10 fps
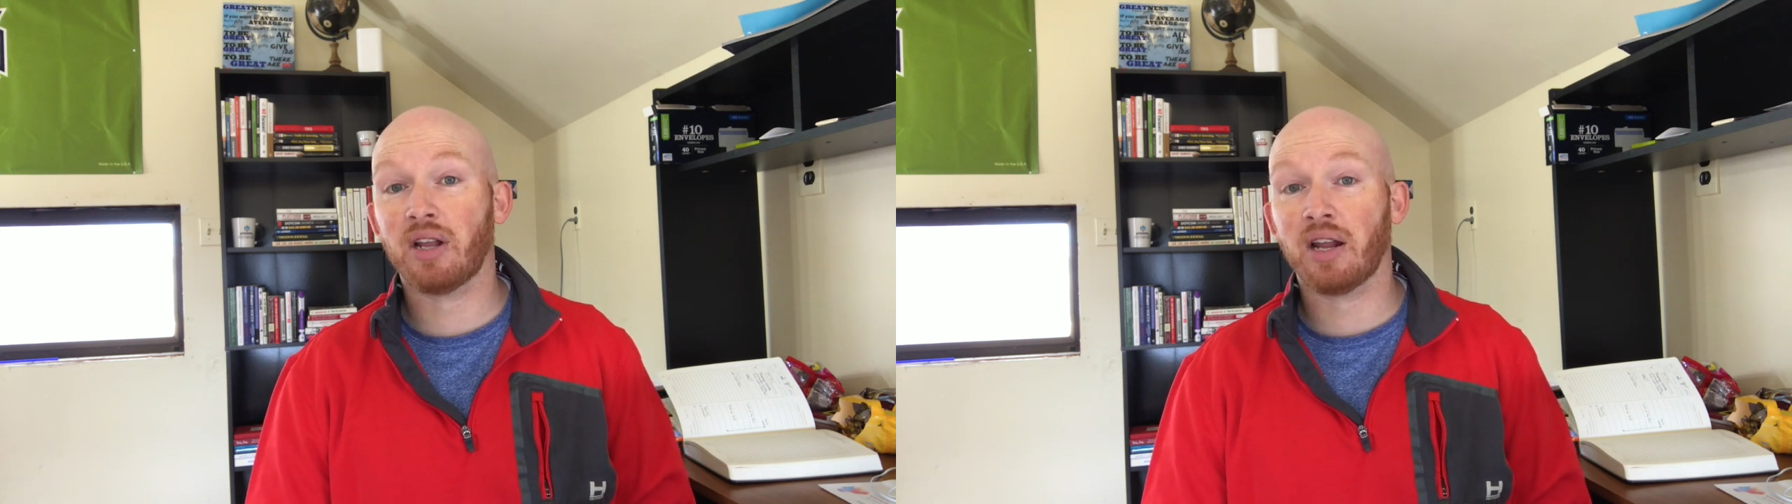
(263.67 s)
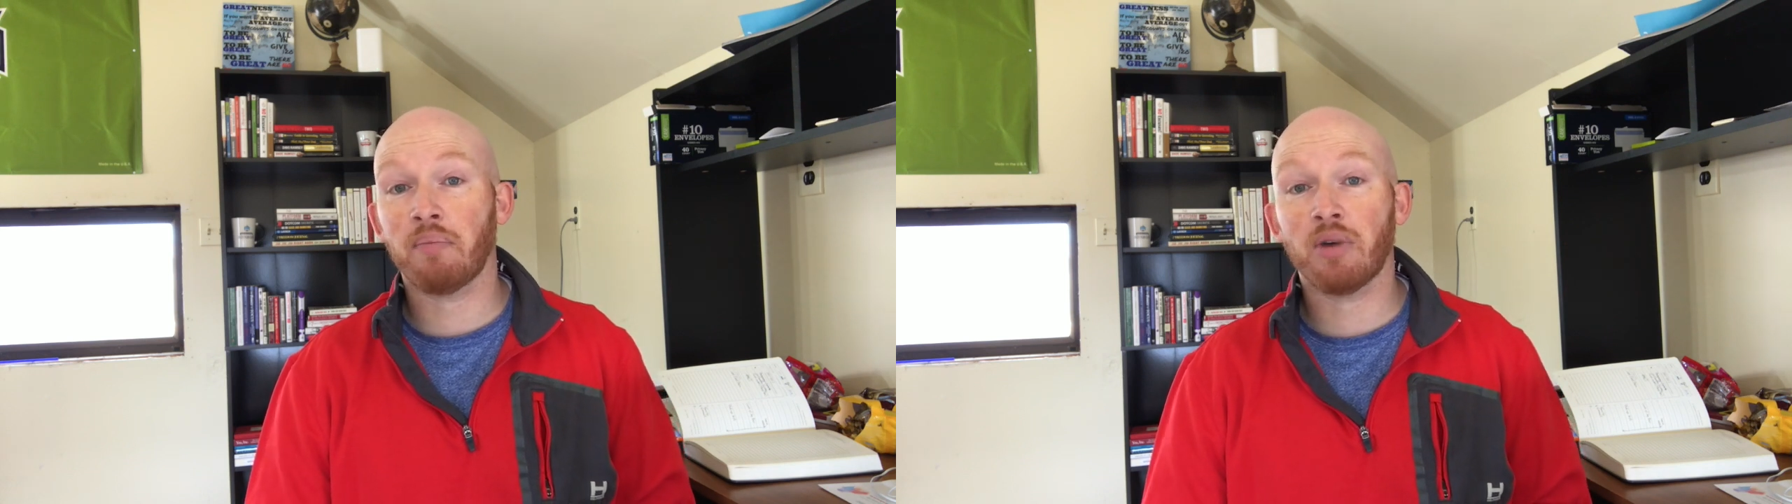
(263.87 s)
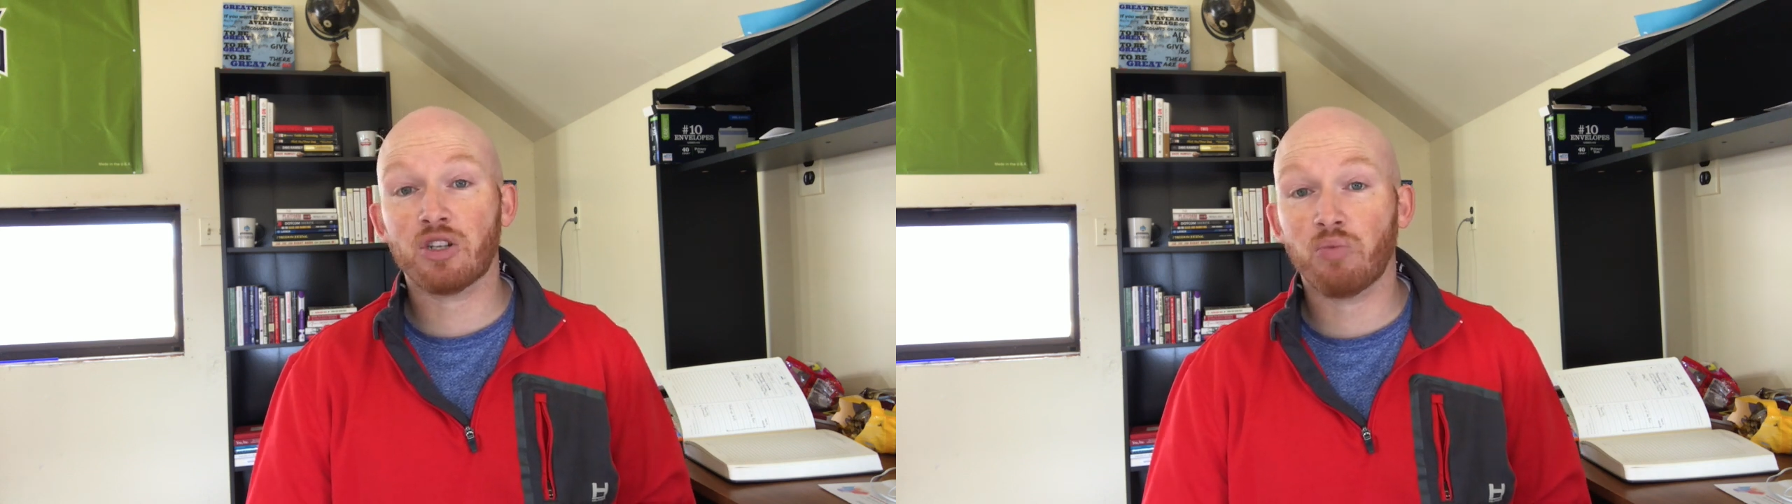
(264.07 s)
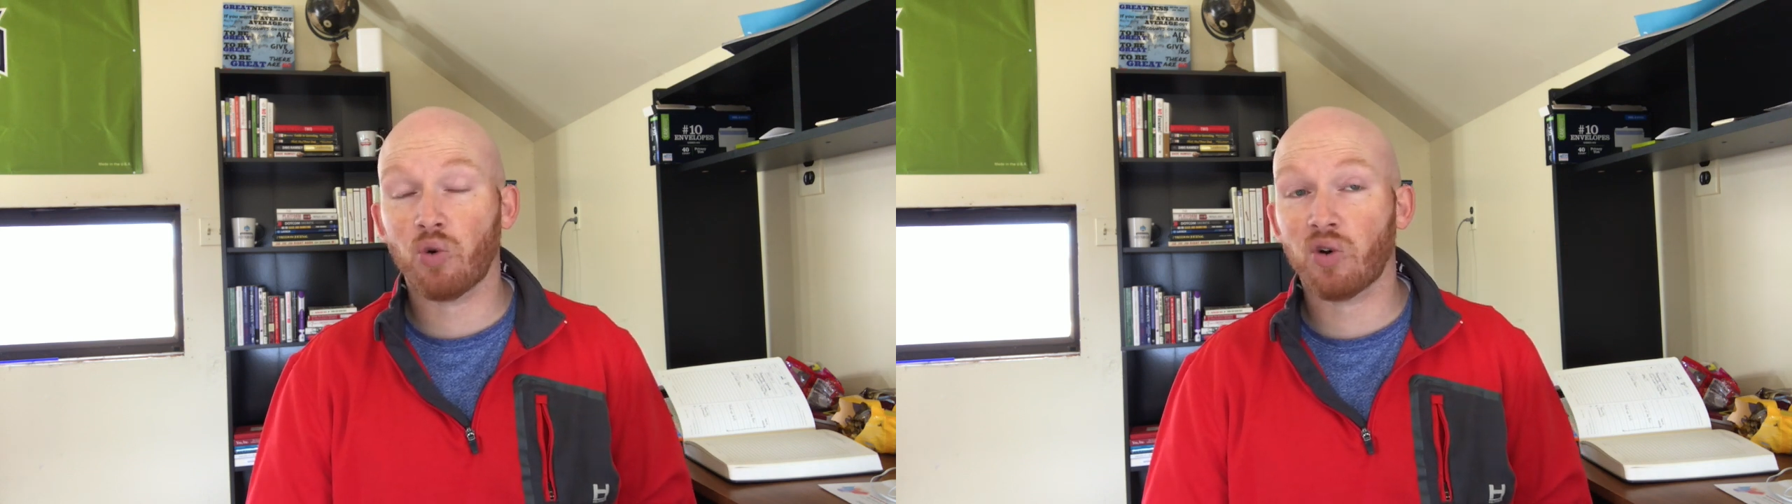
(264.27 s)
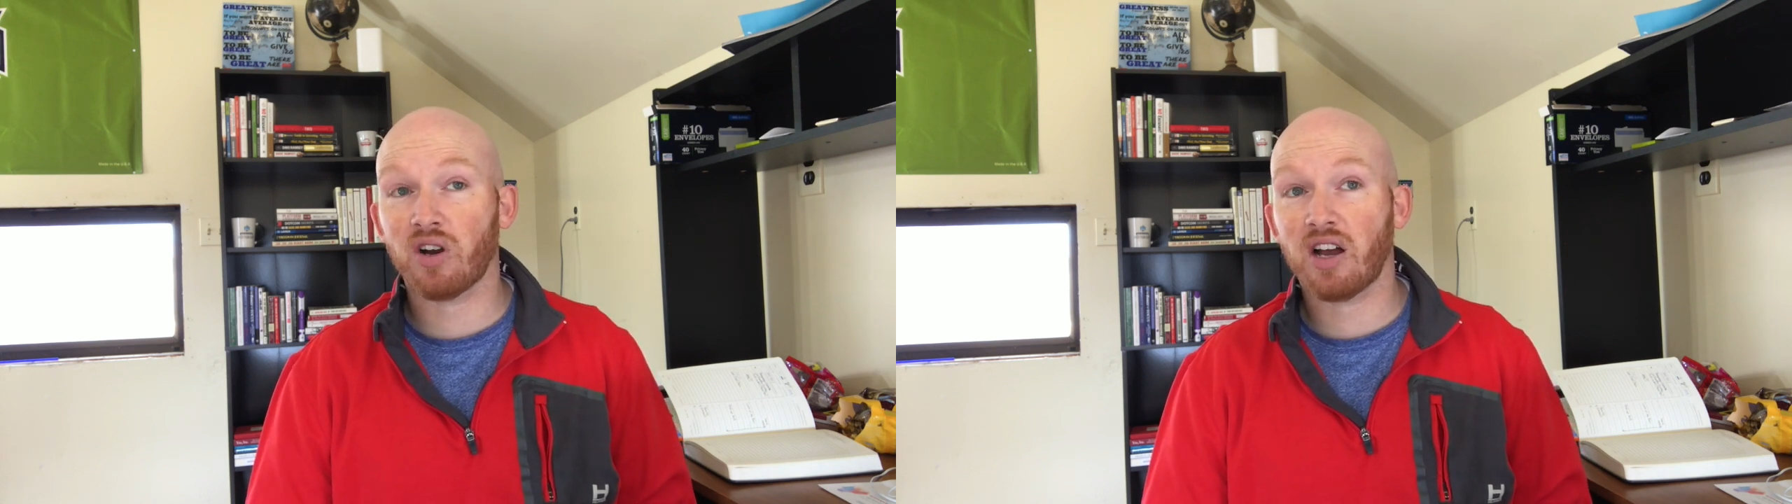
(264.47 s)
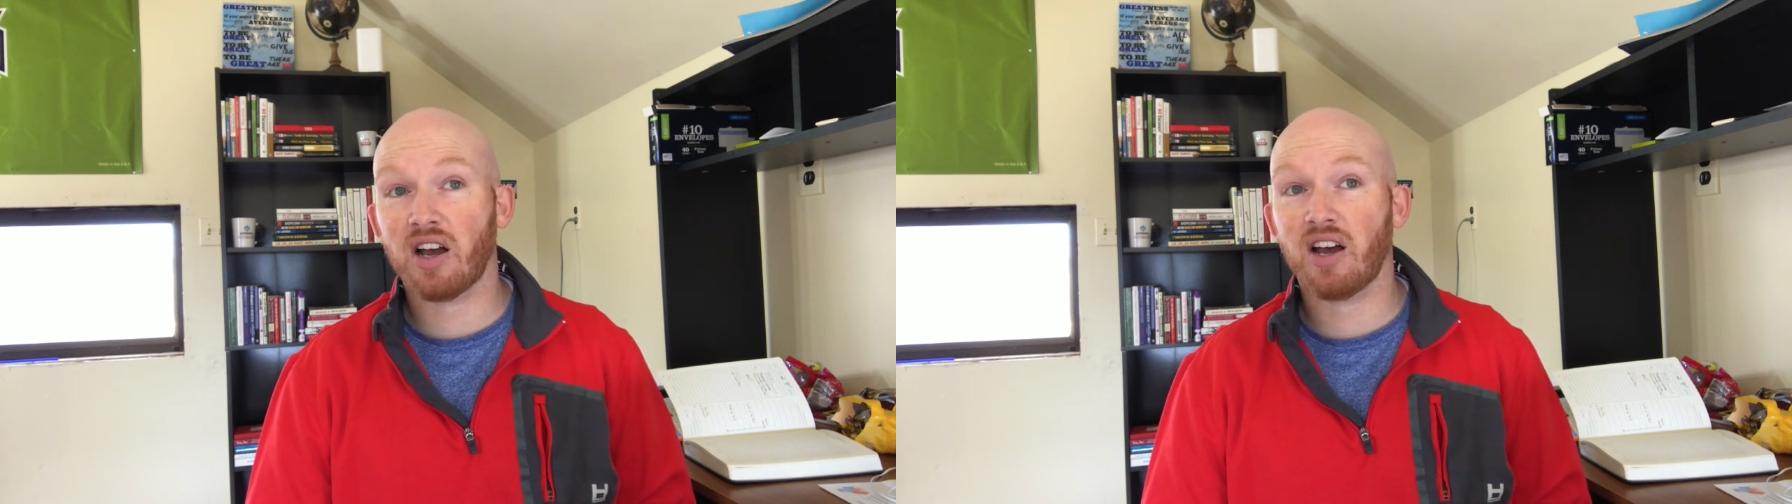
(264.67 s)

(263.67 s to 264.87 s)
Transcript: and I'm much more